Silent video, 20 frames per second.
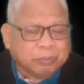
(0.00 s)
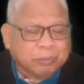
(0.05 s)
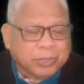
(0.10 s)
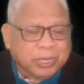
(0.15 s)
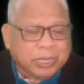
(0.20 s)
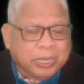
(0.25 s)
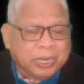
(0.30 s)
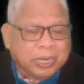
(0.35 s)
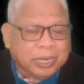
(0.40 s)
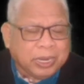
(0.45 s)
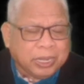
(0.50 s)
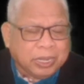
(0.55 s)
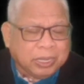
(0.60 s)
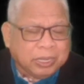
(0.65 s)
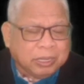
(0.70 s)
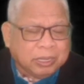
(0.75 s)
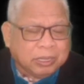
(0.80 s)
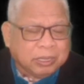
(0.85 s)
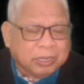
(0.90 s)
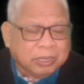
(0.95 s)
We are
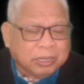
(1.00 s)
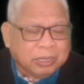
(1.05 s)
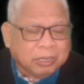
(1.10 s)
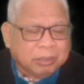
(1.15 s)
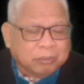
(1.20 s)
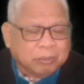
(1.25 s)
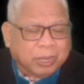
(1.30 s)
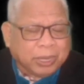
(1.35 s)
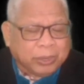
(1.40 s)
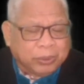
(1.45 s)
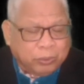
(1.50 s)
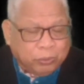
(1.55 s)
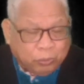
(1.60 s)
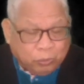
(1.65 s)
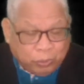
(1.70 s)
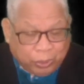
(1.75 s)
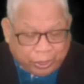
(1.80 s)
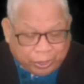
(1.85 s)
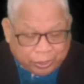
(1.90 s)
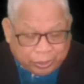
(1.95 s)
beginning
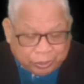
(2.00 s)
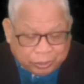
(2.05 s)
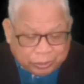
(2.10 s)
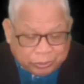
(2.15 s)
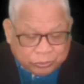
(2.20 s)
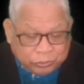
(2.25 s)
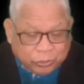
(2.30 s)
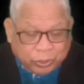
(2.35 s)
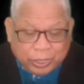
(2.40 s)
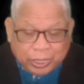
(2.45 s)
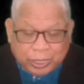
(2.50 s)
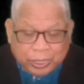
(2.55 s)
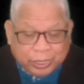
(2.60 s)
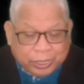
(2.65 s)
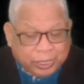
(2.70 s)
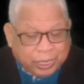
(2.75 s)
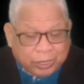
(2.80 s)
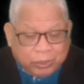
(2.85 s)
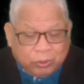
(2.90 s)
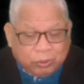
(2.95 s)
but no end.
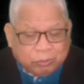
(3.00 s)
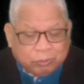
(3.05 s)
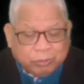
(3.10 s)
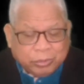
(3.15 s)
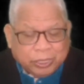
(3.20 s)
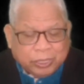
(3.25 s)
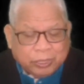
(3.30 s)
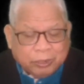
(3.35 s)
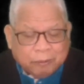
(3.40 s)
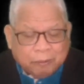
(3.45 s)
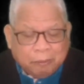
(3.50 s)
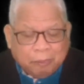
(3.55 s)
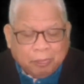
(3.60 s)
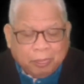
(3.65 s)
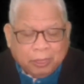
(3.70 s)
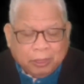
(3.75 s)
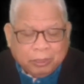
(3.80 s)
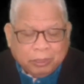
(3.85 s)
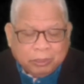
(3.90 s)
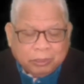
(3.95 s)
So it cannot be.
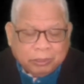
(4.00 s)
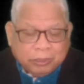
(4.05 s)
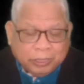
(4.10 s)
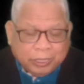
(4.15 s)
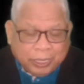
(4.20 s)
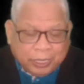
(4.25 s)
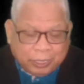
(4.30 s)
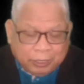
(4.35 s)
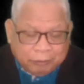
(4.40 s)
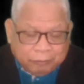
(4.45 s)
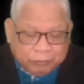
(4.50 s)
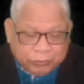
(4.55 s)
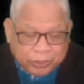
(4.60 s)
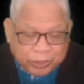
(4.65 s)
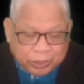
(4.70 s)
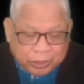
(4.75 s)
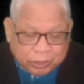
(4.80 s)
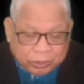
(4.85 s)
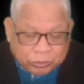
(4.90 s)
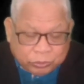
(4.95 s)

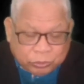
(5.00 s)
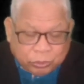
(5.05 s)
Okay?